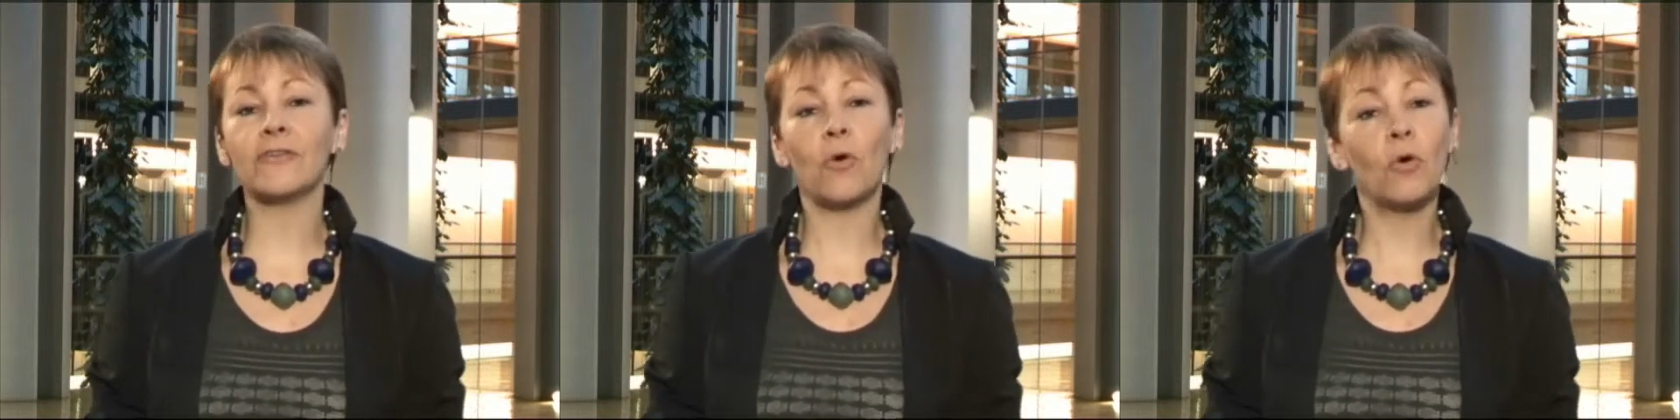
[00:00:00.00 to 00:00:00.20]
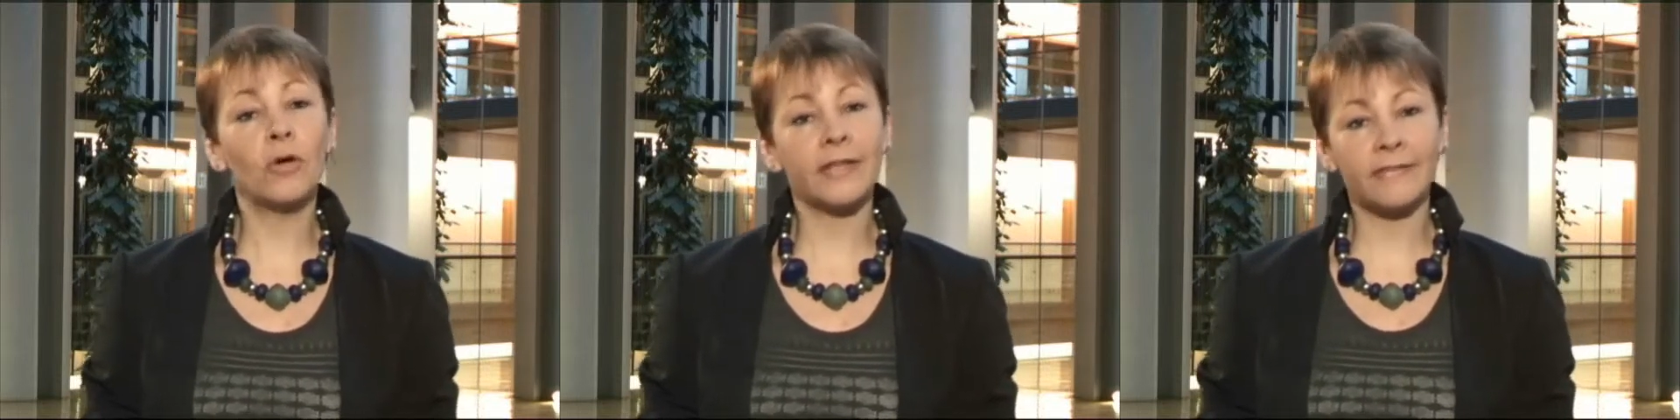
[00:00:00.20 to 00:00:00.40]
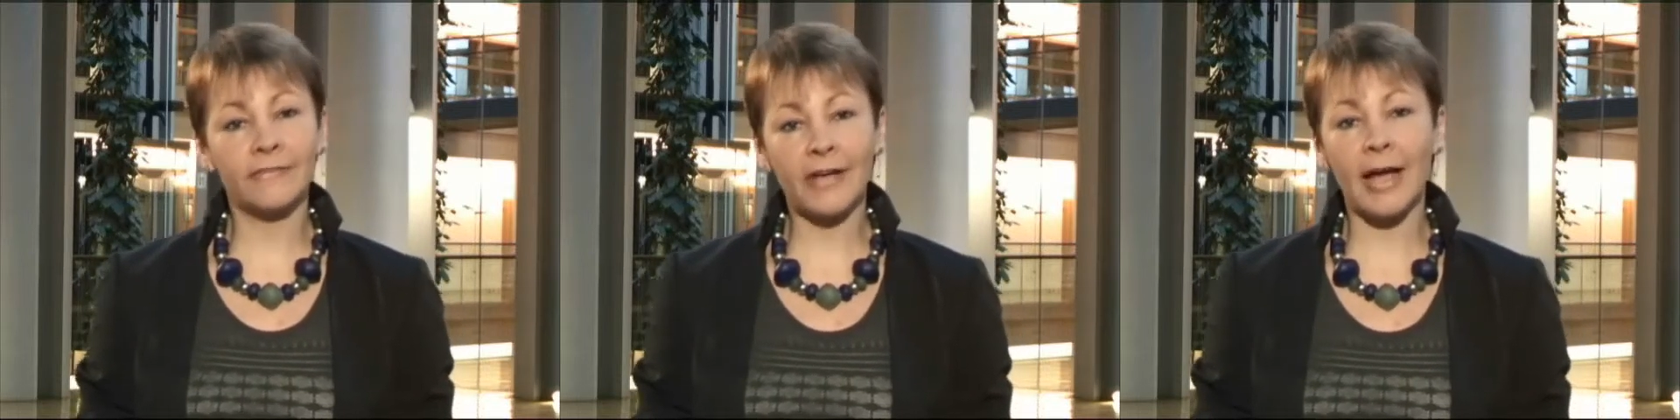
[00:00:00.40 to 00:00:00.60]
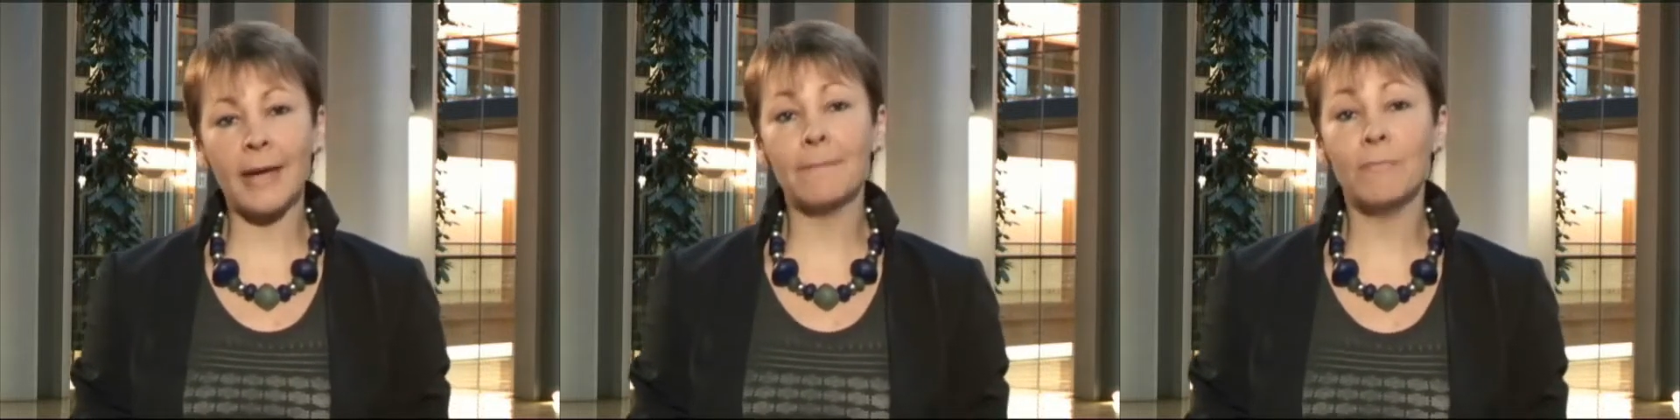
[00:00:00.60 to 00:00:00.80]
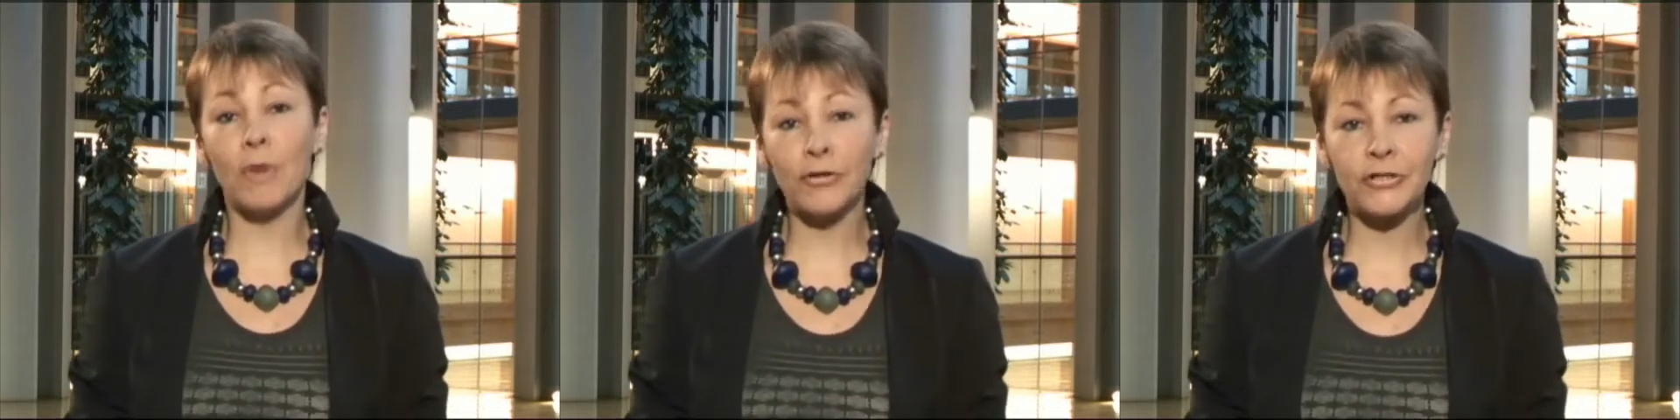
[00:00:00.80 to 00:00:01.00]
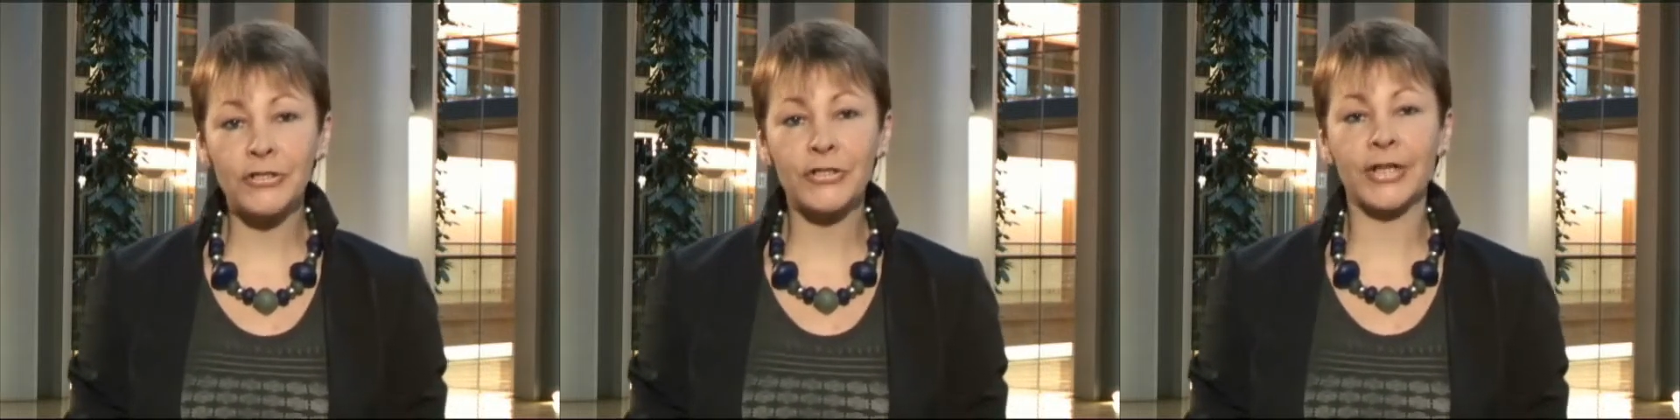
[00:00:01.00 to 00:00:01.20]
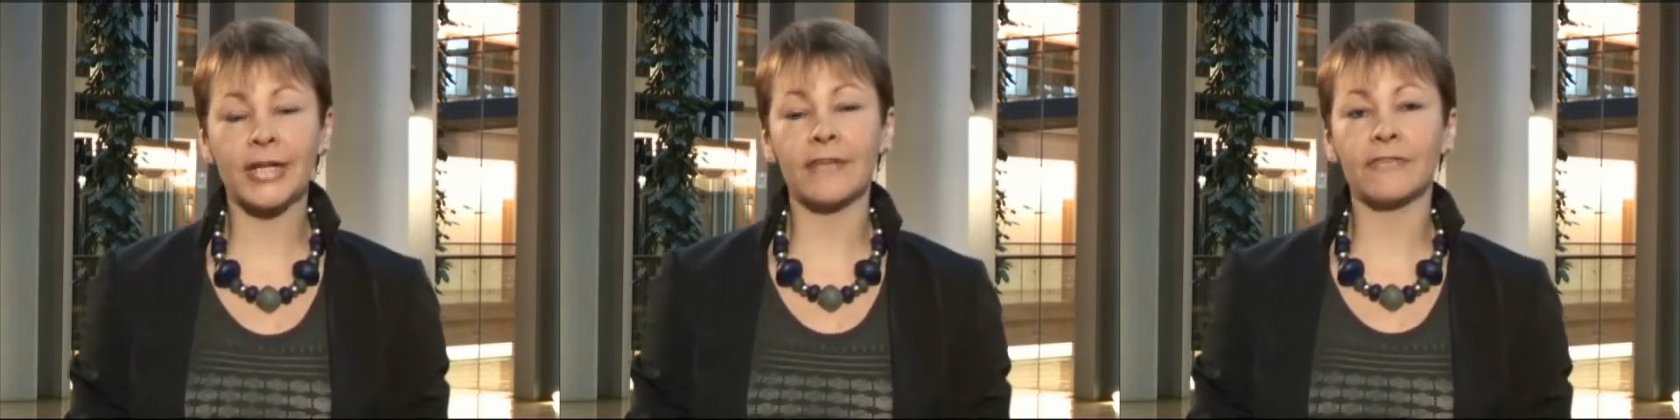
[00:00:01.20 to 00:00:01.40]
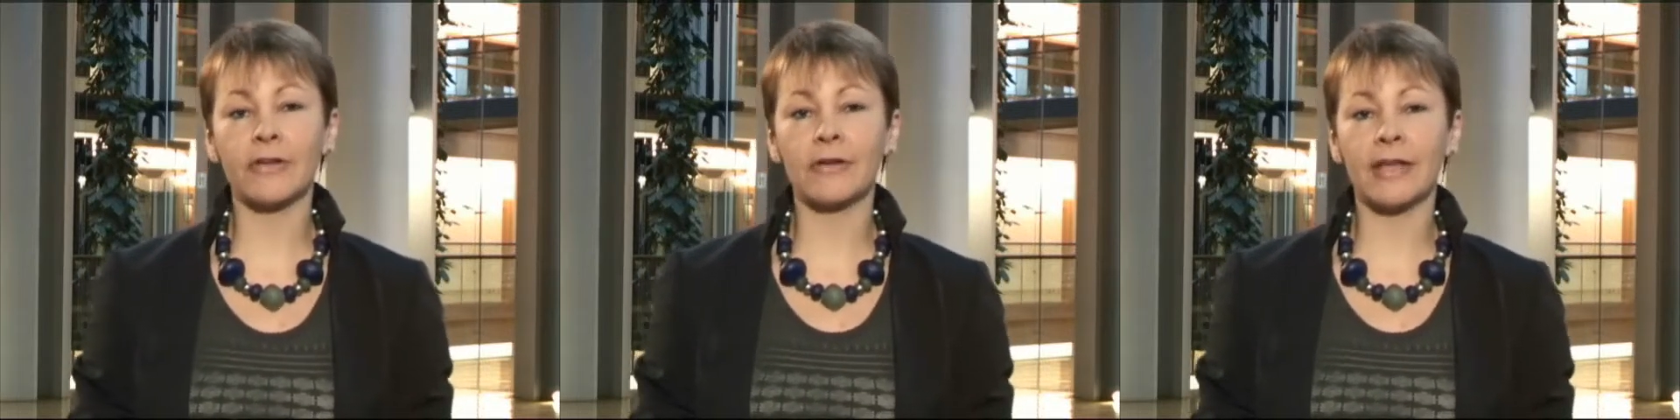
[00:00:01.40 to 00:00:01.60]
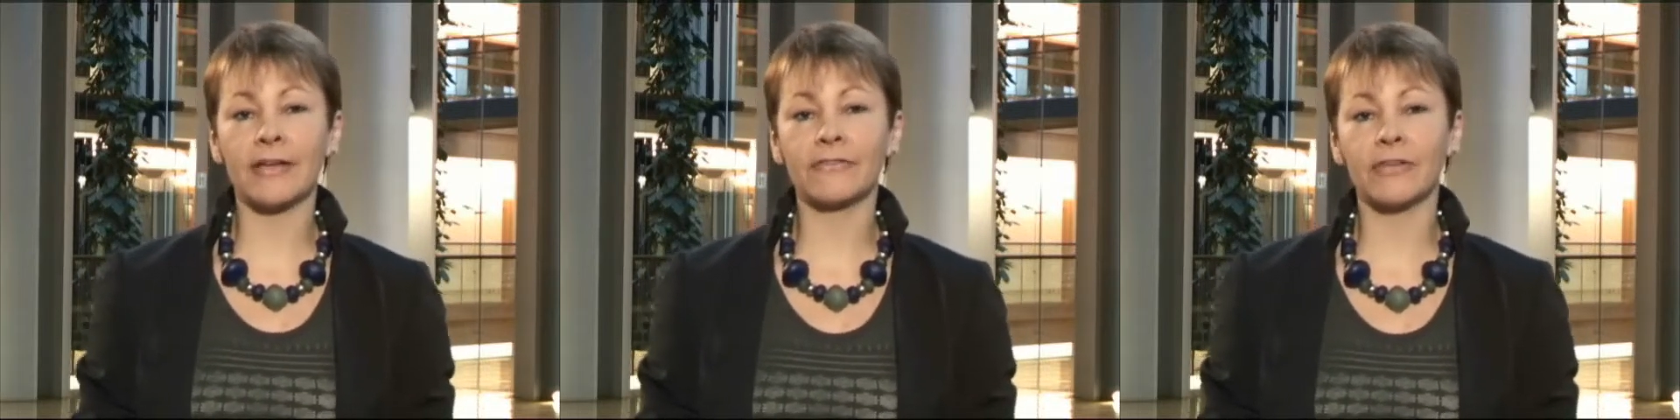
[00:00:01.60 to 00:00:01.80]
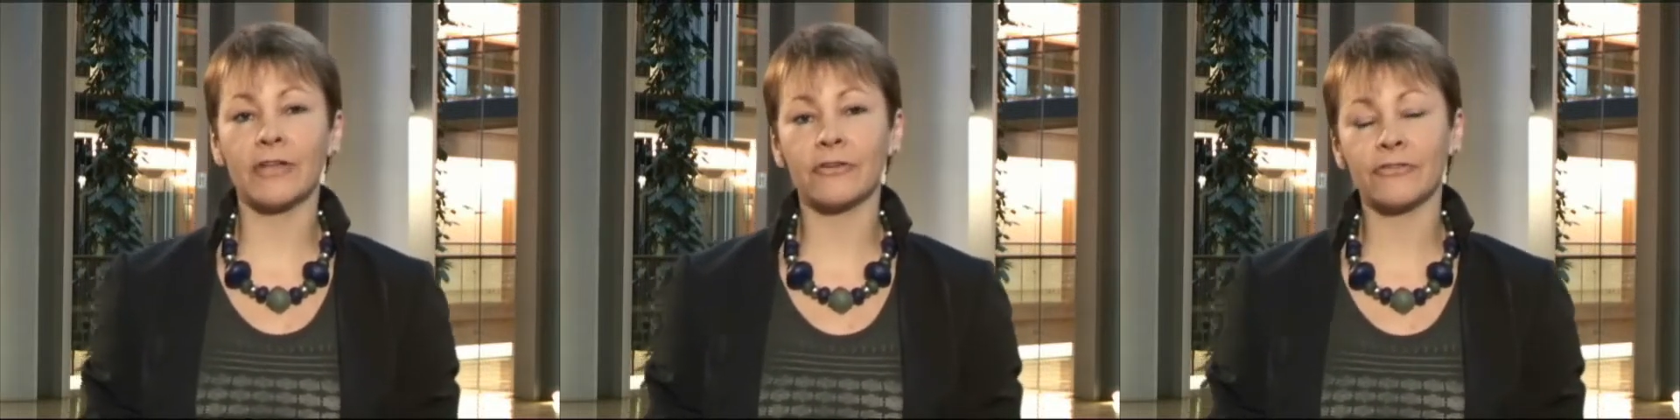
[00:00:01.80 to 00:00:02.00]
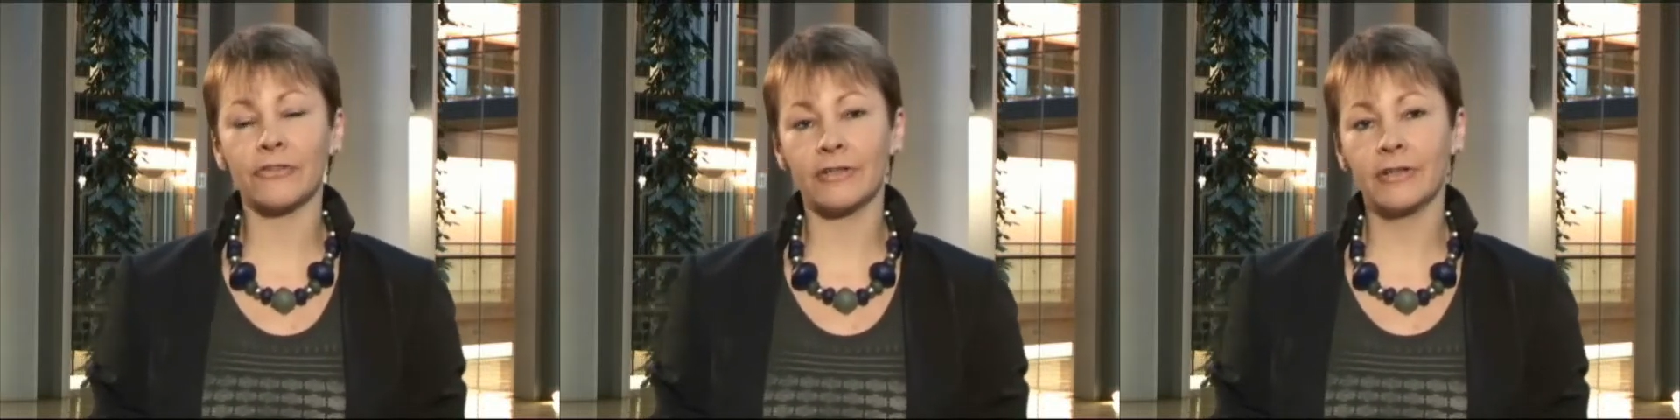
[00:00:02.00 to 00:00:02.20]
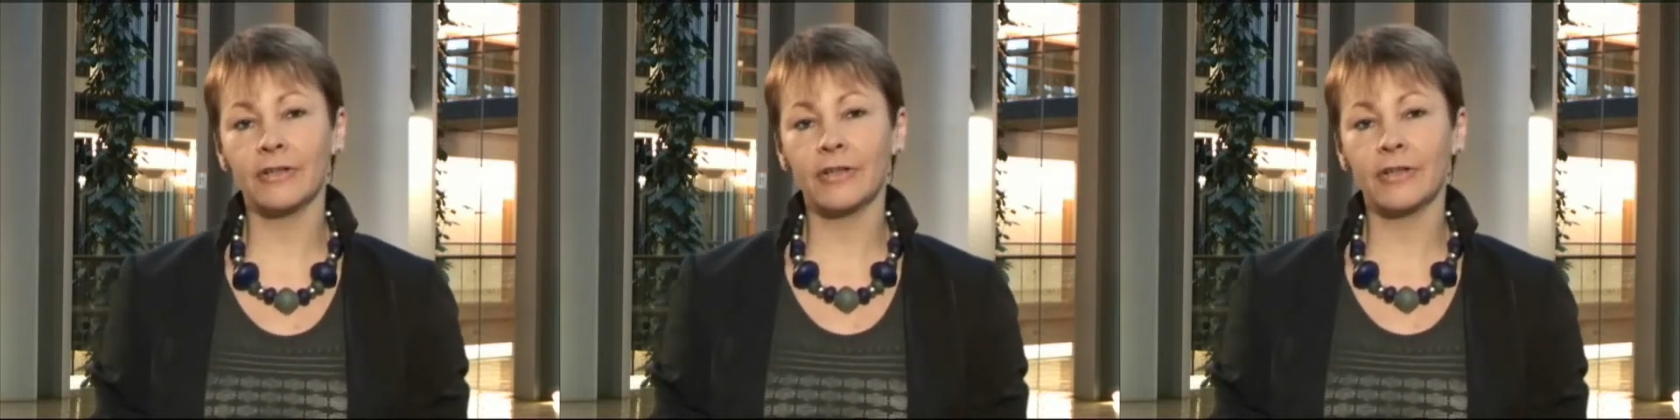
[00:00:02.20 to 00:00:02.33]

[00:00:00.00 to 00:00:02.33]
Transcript: all its time monitoring its own extinction